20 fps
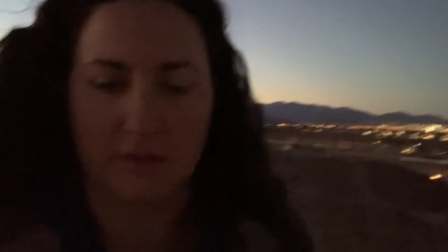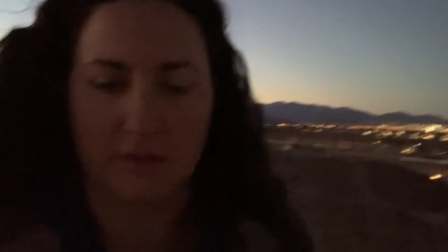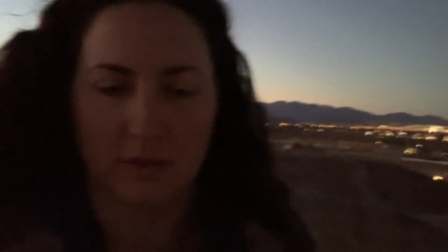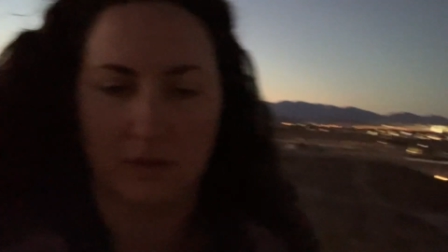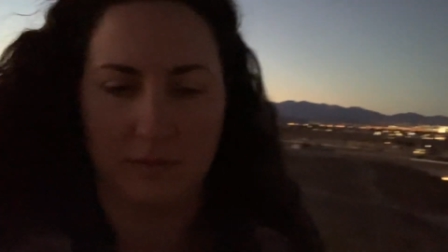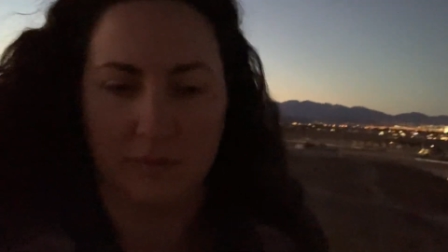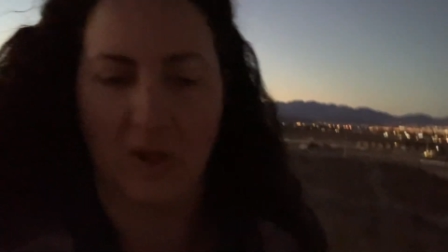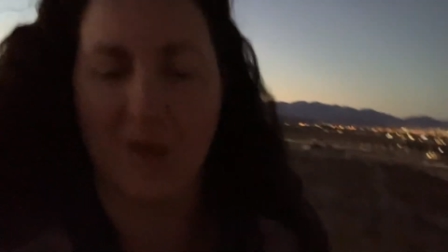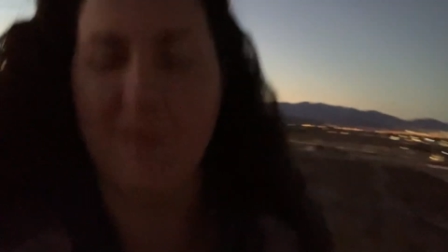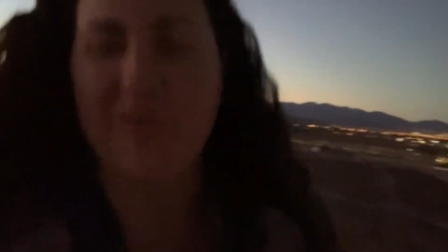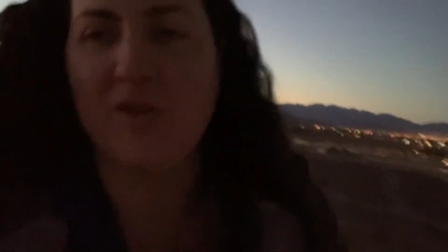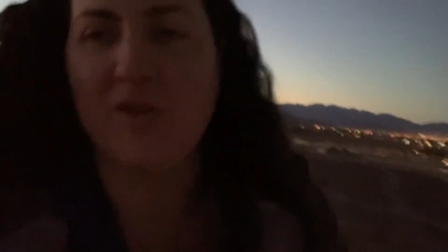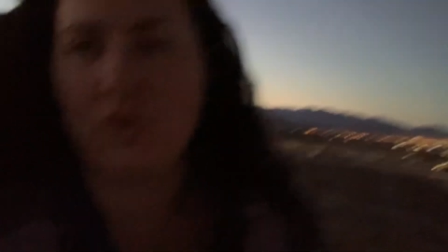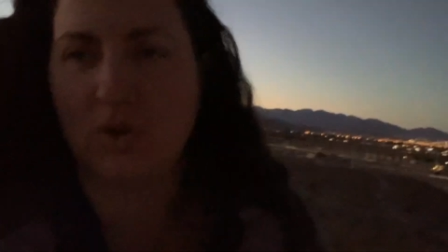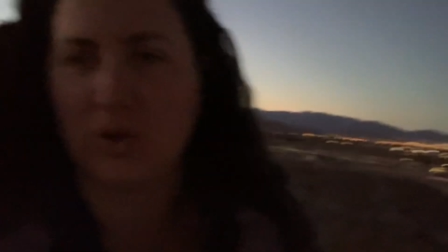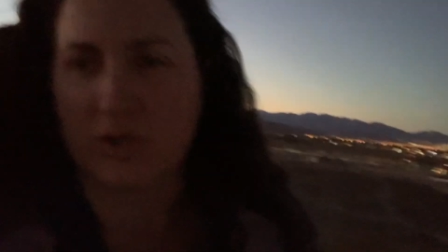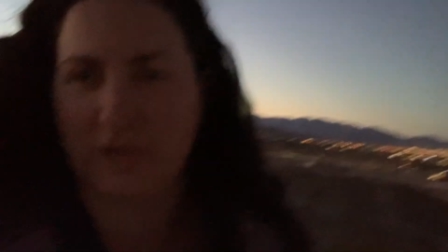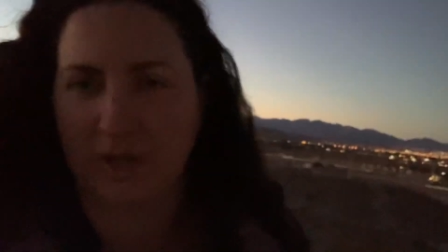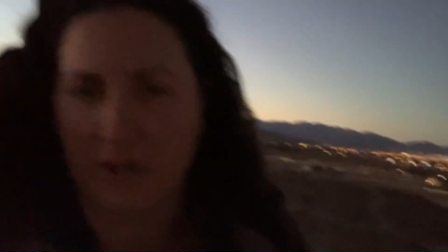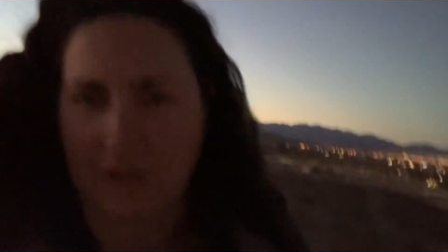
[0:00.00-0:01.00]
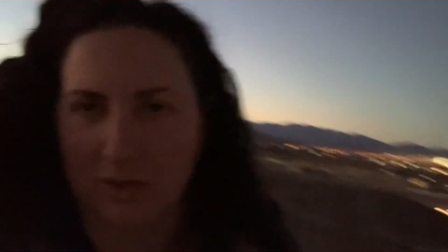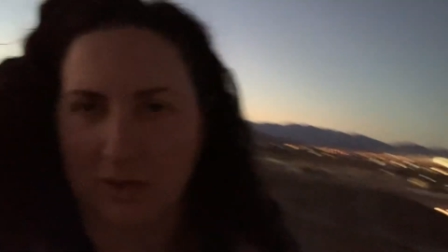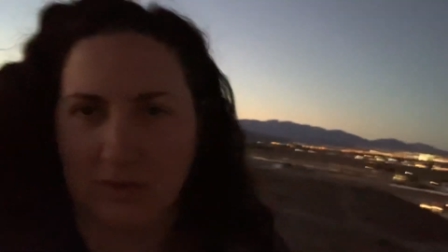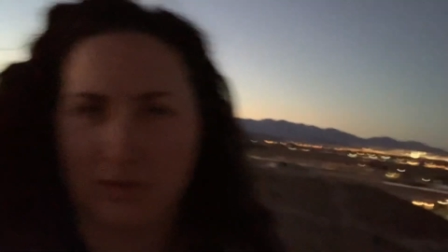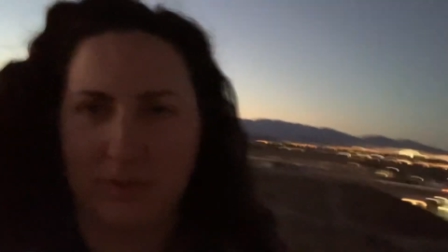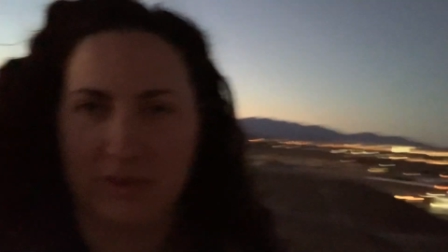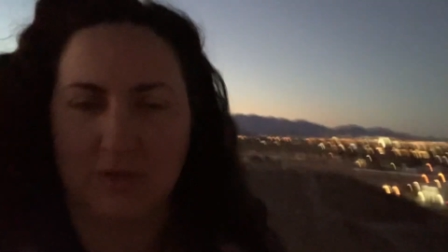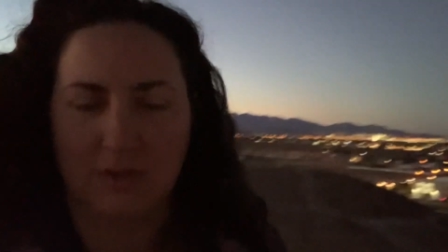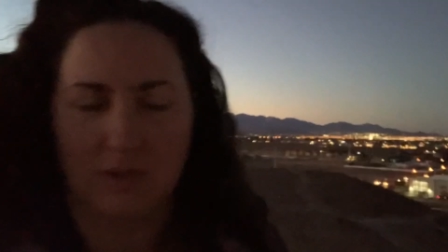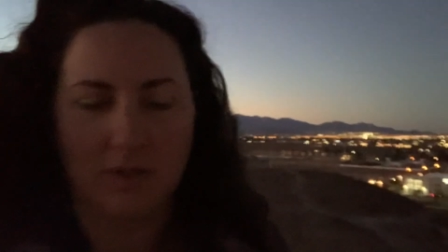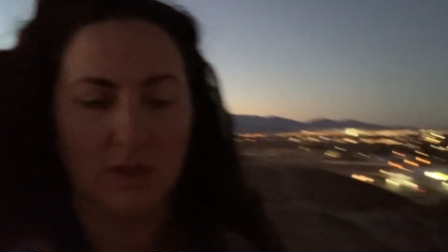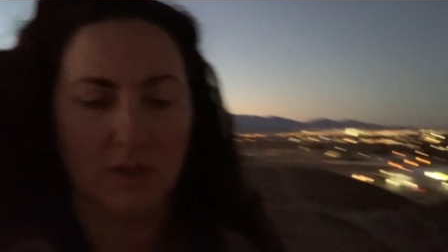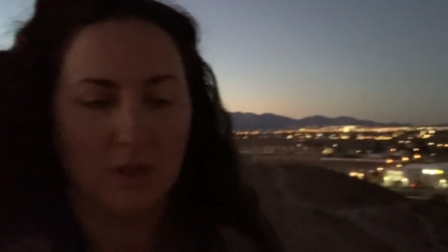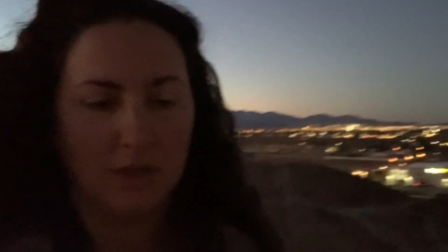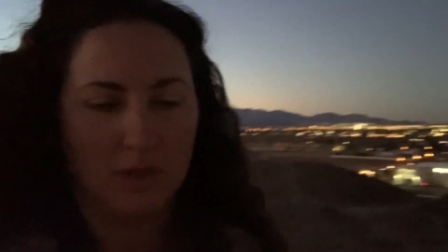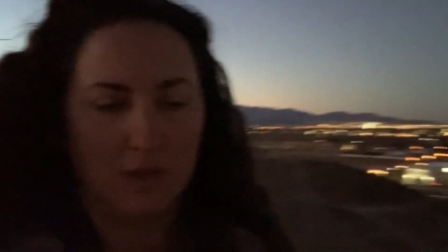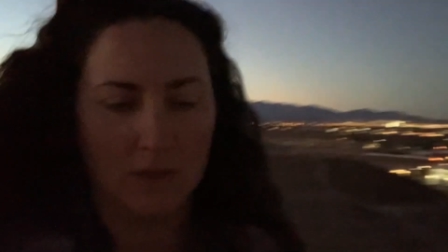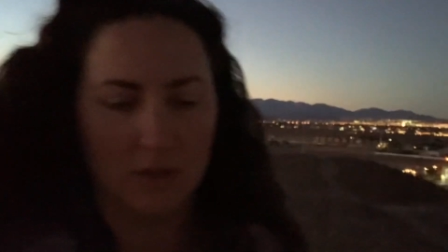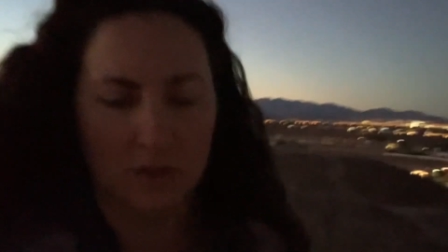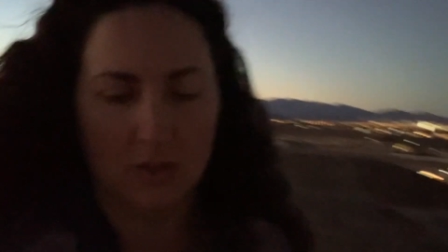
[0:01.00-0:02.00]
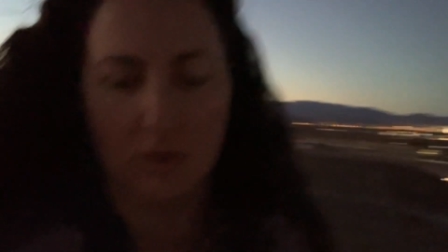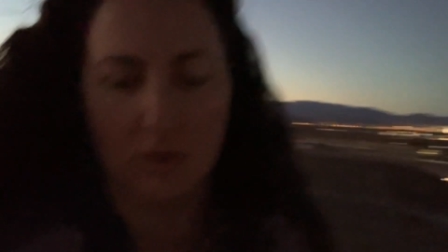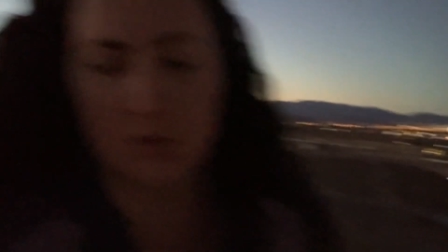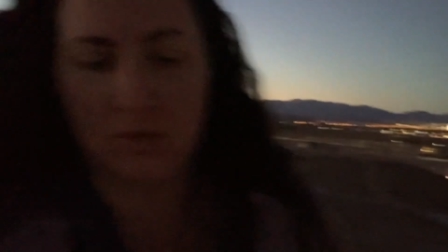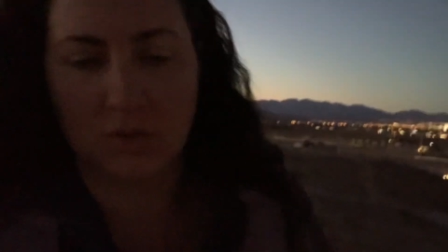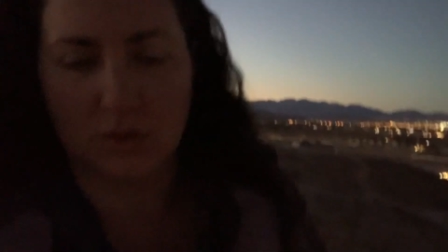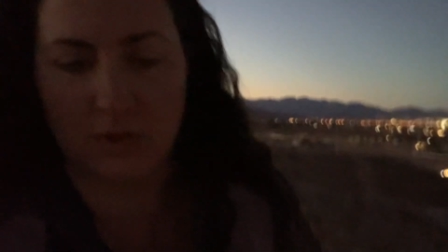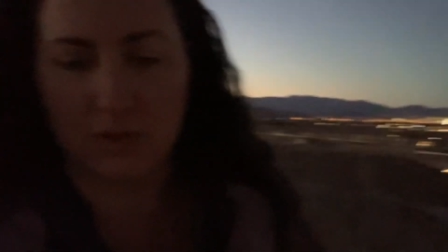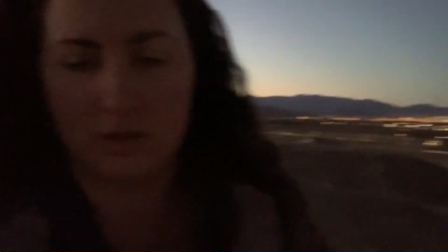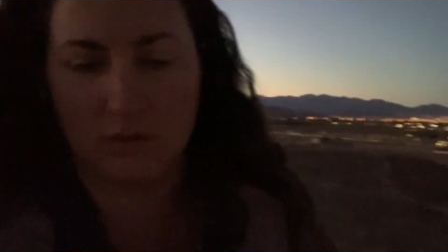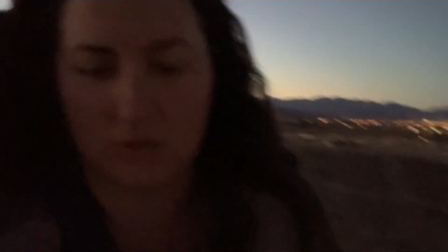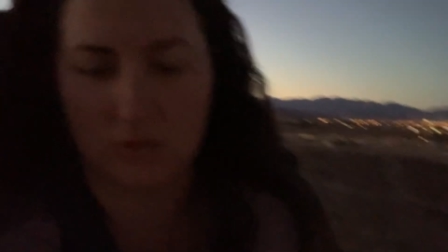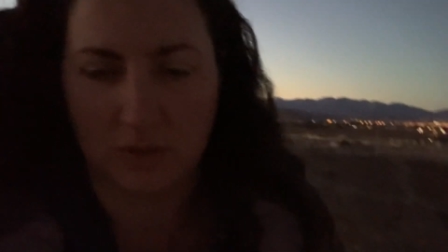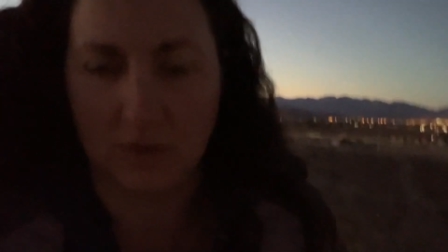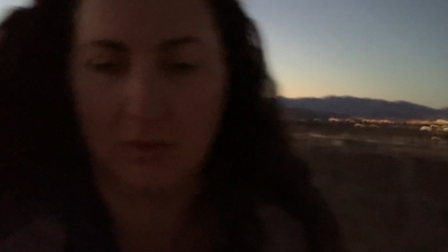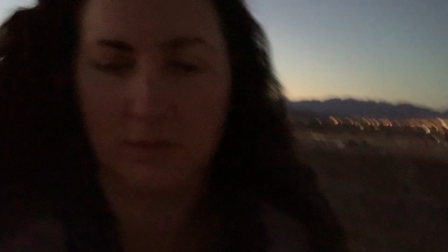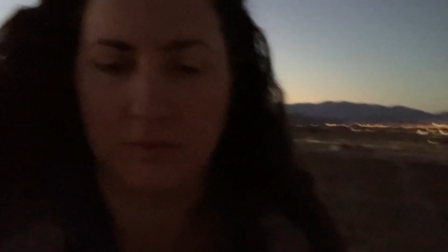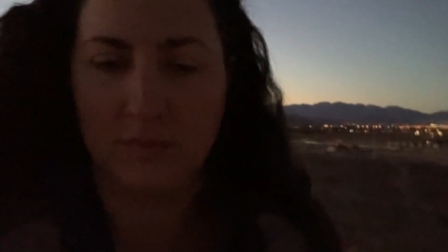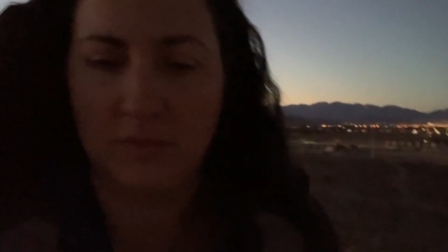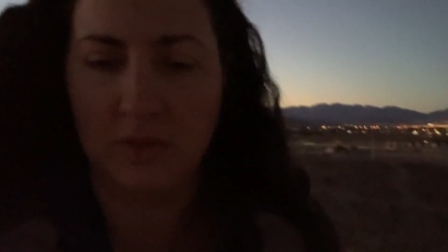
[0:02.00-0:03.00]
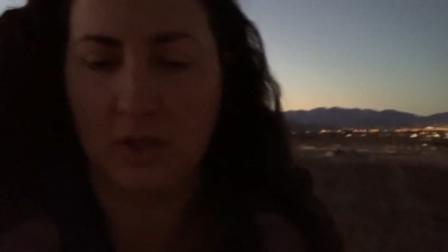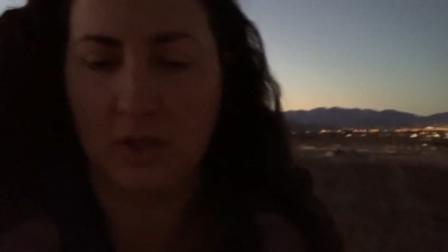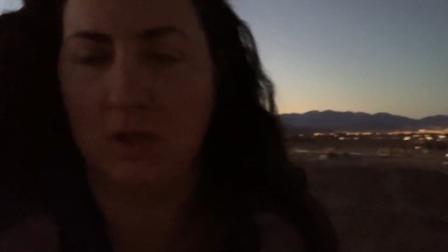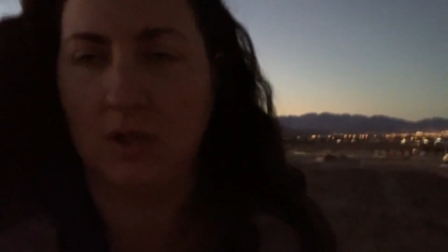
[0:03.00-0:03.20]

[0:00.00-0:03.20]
Um, I mean, of course, I can always go to a gym.